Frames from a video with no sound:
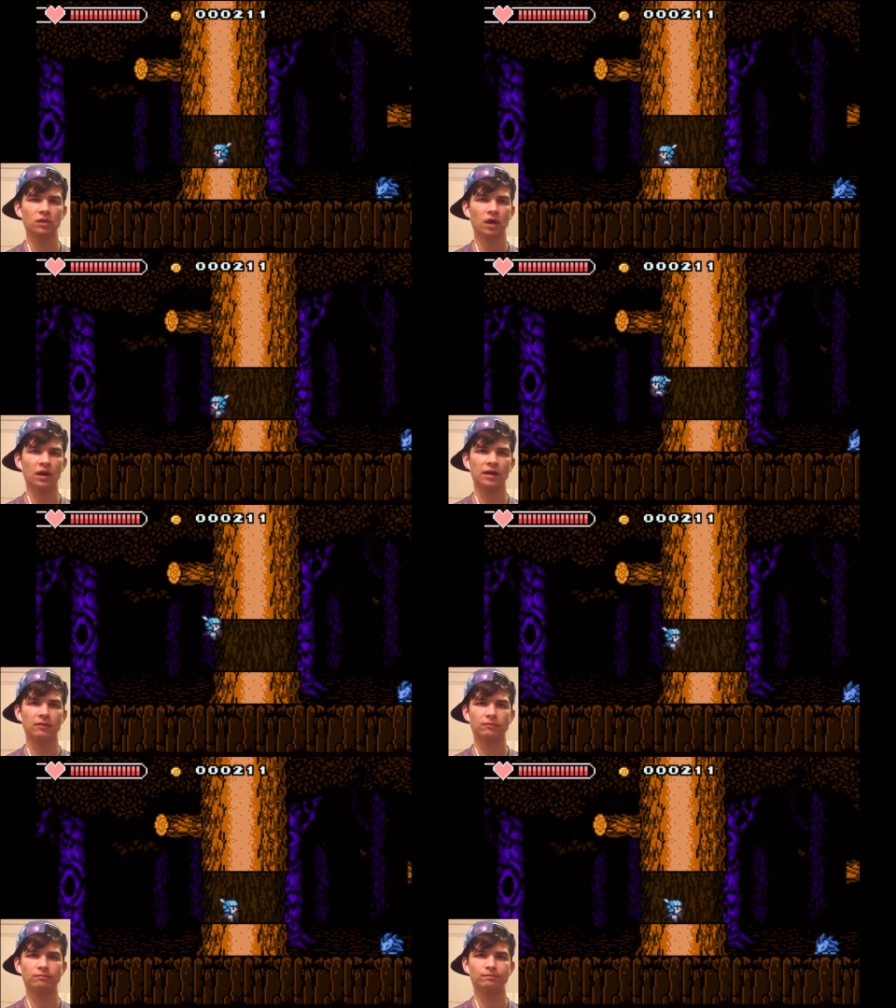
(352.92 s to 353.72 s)

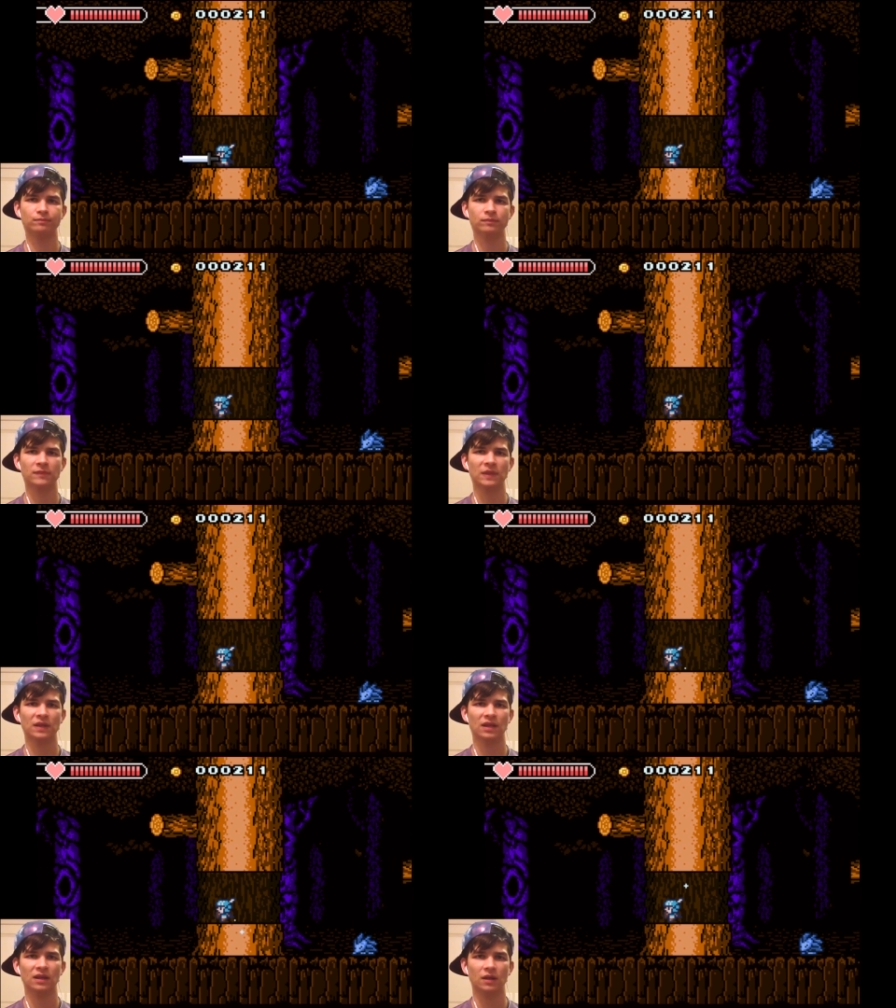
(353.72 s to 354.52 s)
Um...
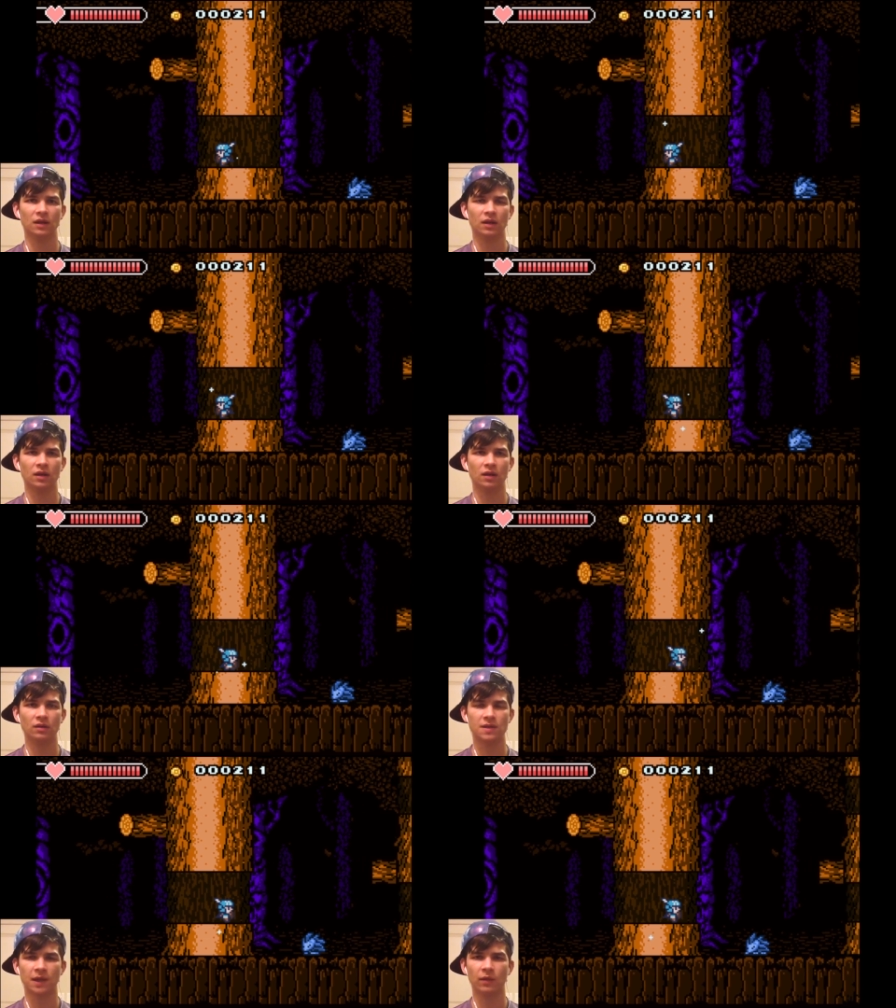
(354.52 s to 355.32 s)
You
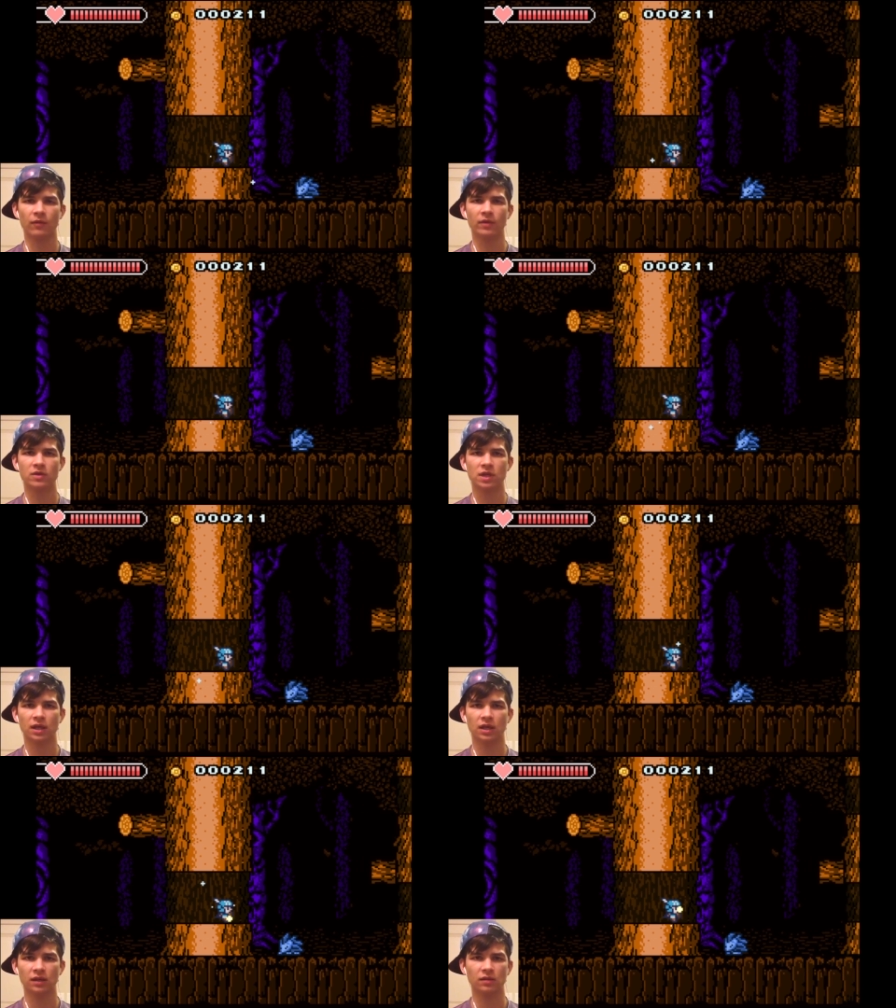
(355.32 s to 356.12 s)
can tell if there's
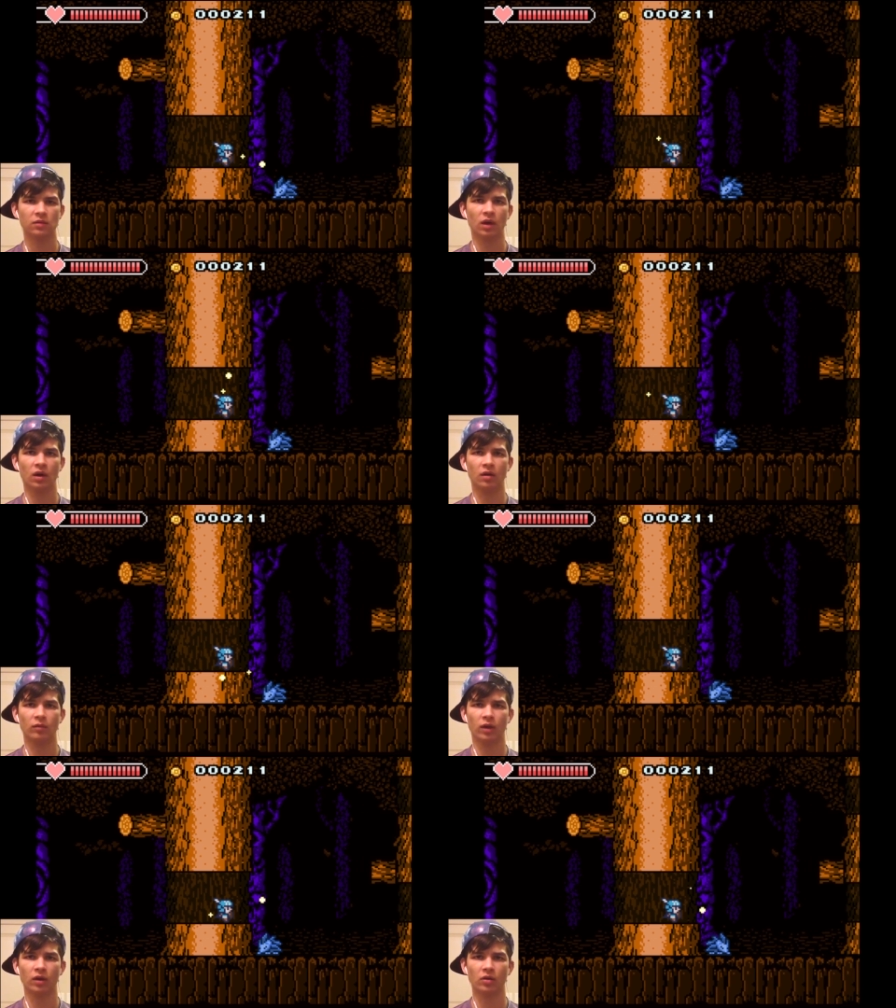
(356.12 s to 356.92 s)
a, uh,
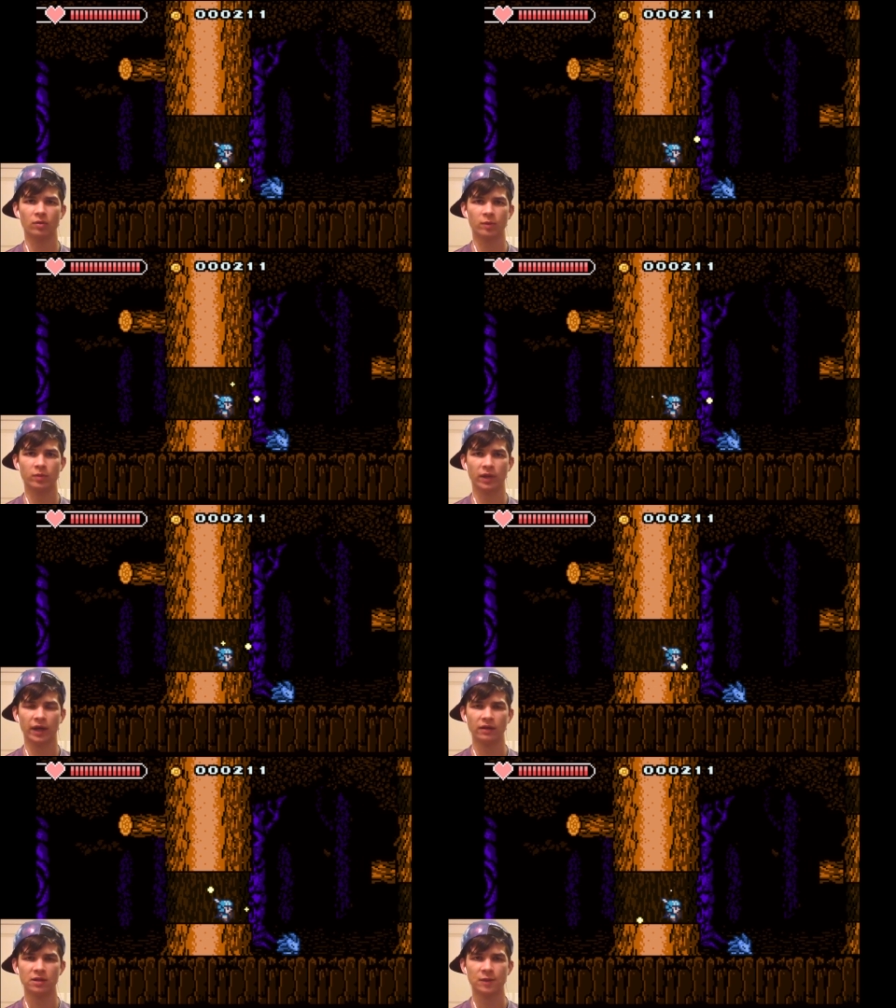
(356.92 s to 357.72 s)
a creepy
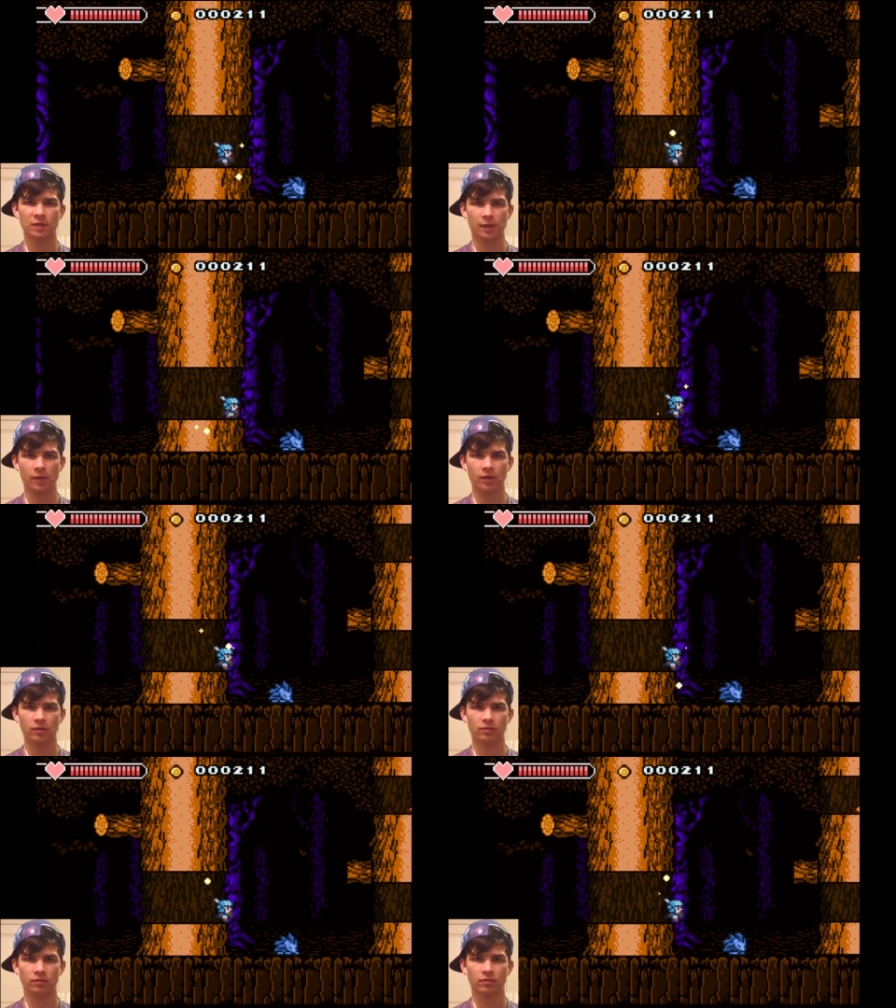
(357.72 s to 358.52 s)
plant that's about to pop up.